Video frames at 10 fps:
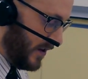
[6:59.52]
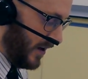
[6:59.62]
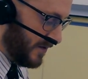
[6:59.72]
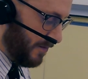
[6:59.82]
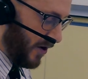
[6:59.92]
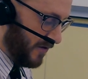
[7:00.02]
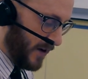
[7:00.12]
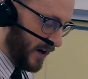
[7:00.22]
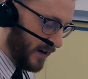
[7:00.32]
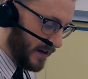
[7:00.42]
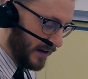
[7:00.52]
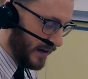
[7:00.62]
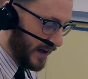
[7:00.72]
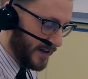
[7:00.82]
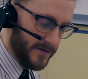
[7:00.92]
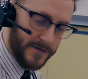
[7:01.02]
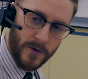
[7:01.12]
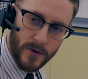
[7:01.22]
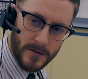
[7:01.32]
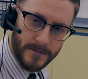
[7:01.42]
as part of my line of
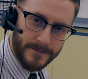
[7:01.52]
4.